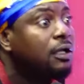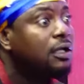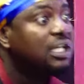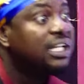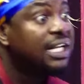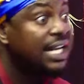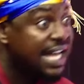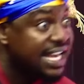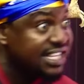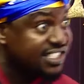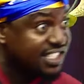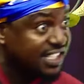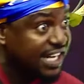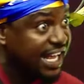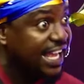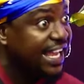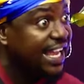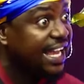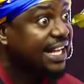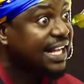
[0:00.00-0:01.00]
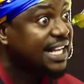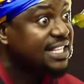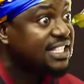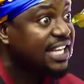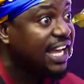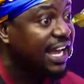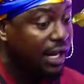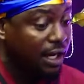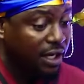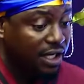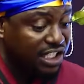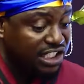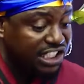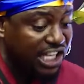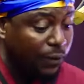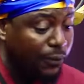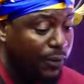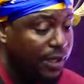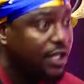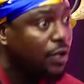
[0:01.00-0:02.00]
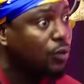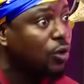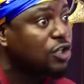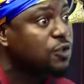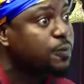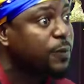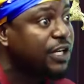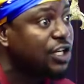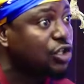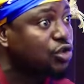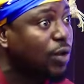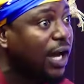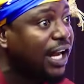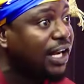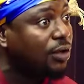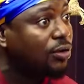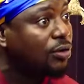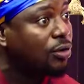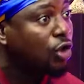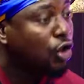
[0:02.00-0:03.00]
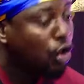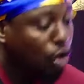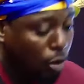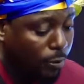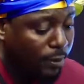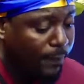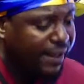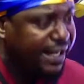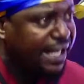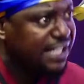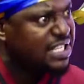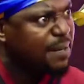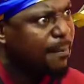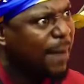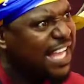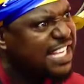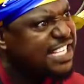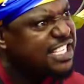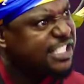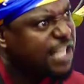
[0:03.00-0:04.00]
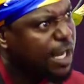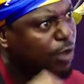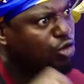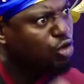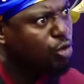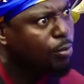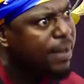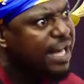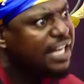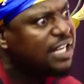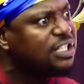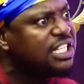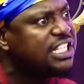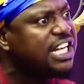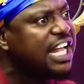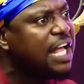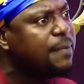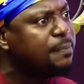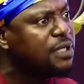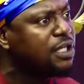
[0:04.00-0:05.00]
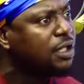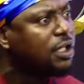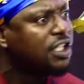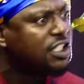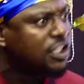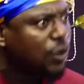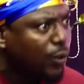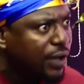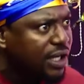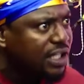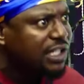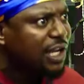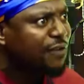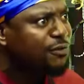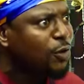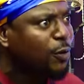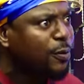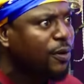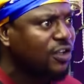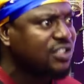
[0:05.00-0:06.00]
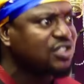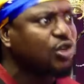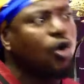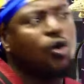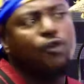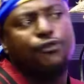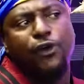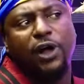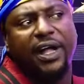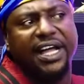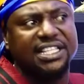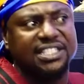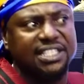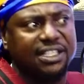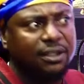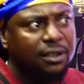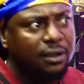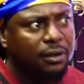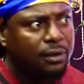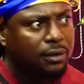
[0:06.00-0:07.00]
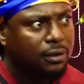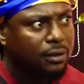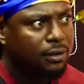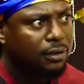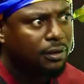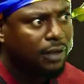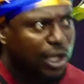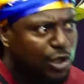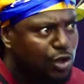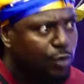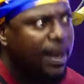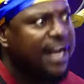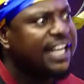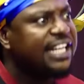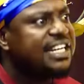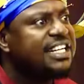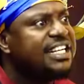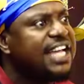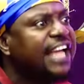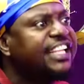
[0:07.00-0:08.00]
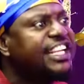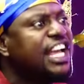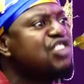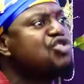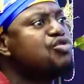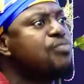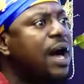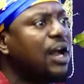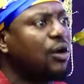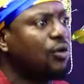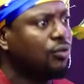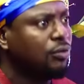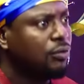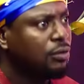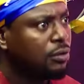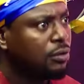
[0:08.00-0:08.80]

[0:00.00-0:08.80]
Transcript: Election na ye kase ye wini wo spiritually no obi be kase ma ye juma ni nyine bi se wo interview bi o se o forget e juma ni di ya ye juma no